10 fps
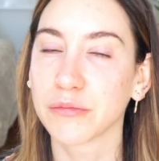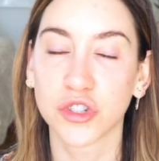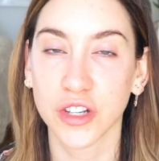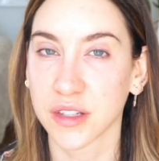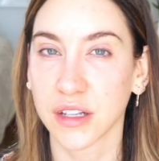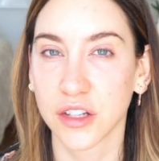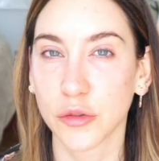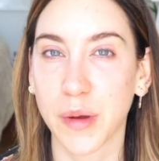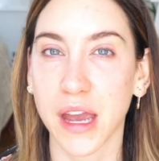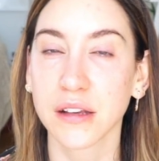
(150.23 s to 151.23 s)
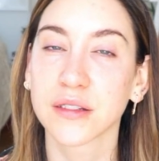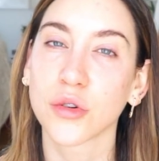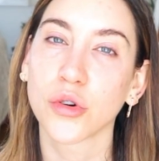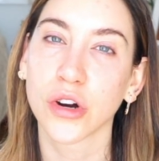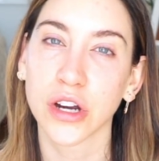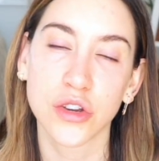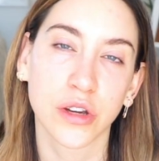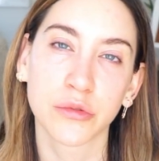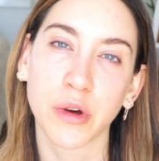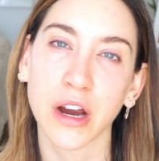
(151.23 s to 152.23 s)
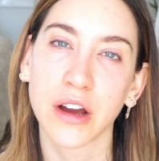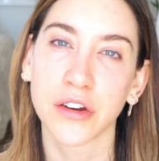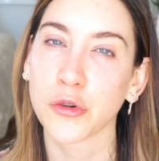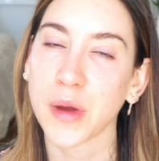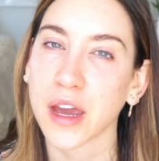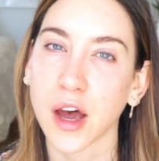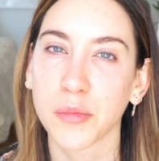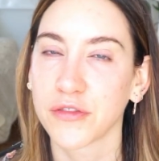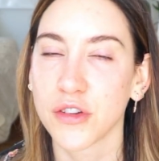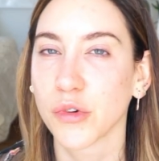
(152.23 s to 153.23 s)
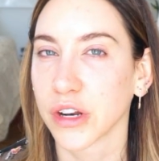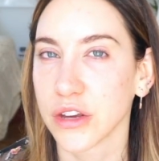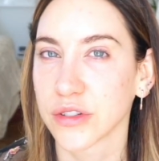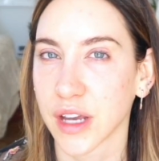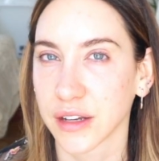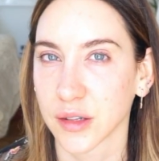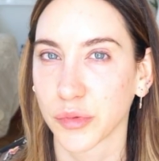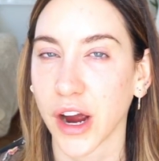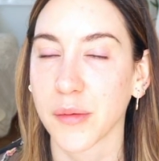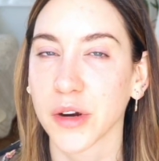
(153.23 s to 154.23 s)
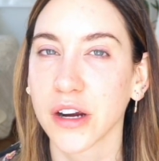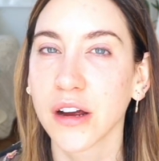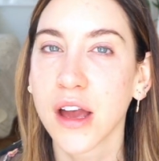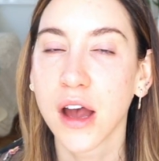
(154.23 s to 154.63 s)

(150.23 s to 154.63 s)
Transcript: just as your base, or you can wear it under makeup if you want to use it as a primer.